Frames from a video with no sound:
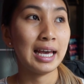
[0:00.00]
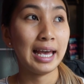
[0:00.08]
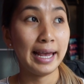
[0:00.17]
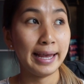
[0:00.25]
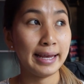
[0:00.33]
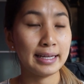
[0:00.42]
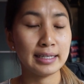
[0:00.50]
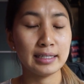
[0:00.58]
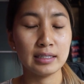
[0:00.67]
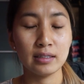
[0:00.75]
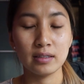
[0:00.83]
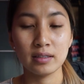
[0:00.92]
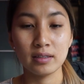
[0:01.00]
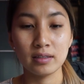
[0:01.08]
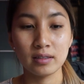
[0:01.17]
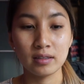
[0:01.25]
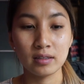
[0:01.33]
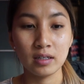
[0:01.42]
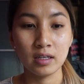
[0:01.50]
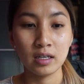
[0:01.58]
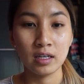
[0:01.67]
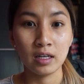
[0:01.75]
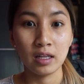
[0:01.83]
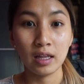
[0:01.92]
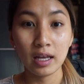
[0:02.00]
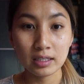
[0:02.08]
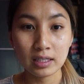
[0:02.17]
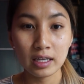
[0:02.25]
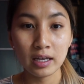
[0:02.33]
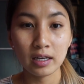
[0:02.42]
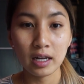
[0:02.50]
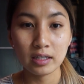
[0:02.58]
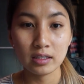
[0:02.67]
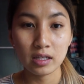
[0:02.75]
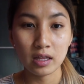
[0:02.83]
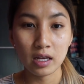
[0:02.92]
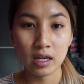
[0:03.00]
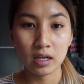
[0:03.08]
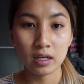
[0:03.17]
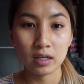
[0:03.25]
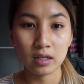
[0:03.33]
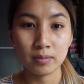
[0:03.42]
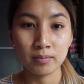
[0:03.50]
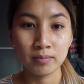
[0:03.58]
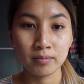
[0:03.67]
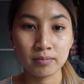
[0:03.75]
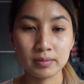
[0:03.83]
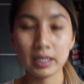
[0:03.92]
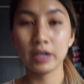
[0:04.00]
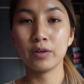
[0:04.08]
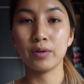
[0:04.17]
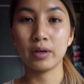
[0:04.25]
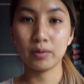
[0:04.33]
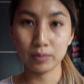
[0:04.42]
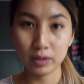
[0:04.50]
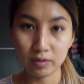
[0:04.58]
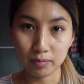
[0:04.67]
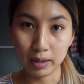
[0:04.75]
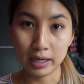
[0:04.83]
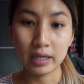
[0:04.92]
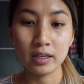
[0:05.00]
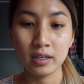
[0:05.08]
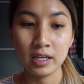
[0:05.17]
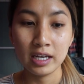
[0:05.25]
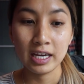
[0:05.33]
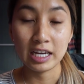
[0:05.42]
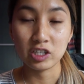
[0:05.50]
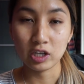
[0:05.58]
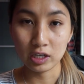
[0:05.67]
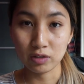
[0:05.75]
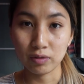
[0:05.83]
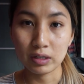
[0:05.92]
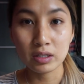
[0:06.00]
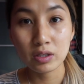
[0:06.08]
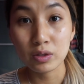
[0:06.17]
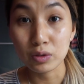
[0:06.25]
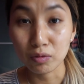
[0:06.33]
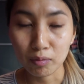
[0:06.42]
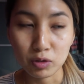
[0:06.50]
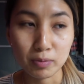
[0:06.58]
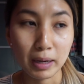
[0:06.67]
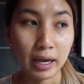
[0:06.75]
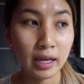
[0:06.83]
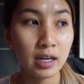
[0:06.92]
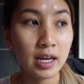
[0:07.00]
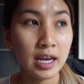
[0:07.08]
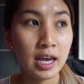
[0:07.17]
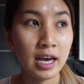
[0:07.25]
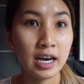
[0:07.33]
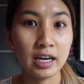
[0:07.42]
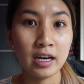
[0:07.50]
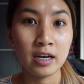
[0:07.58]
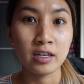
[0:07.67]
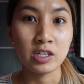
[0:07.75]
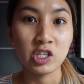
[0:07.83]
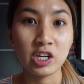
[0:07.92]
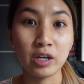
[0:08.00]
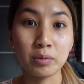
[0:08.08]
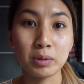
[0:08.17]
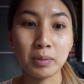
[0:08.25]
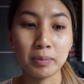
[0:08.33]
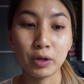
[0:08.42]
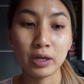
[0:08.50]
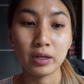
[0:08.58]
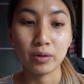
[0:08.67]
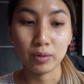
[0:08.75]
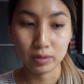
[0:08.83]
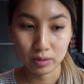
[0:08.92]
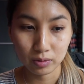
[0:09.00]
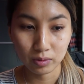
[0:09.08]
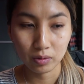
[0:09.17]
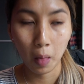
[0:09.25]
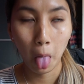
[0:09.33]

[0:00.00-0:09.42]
And lastly, I'd like to thank Sakura, one of my exchange friends who's from Japan. She helped me buy groceries,